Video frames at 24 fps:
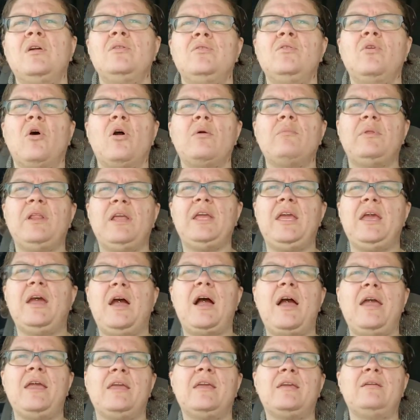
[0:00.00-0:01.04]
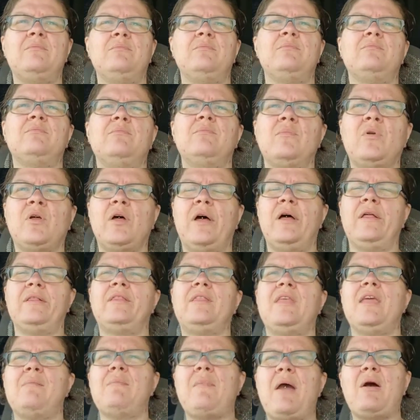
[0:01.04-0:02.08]
Normally I can,
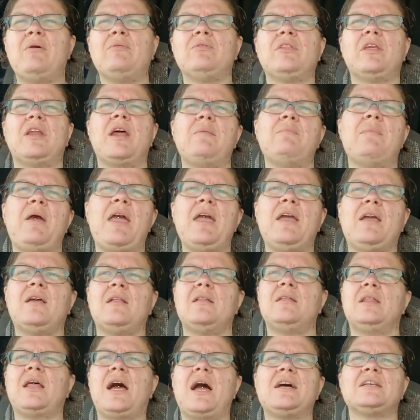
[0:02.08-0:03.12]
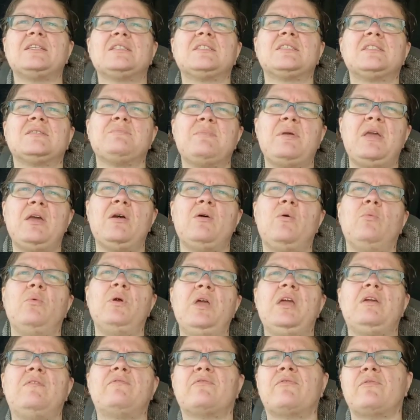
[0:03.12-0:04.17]
the amount that I make lasts me a
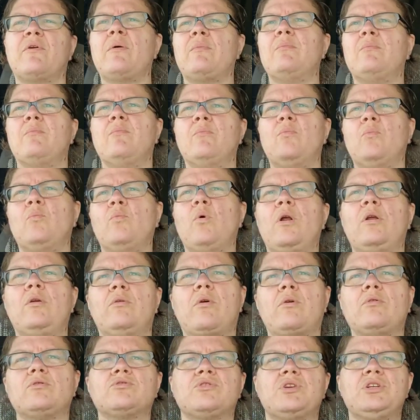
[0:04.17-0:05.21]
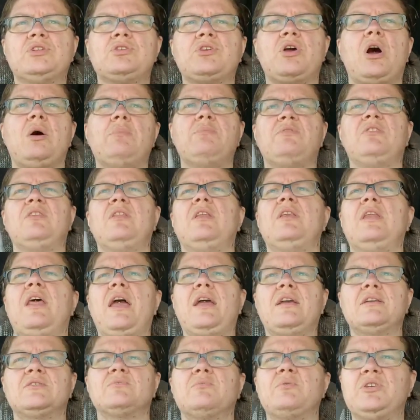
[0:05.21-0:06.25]
week from one grocery shop to the
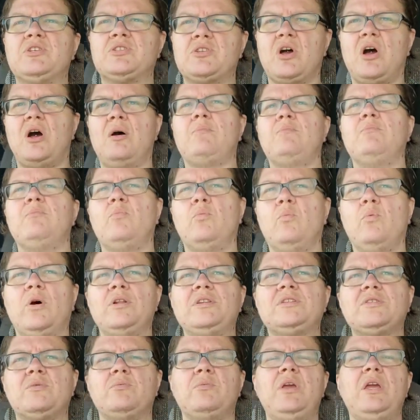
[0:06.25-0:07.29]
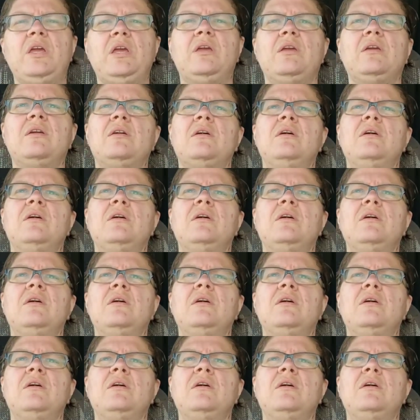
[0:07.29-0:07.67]
next. We shop once a week.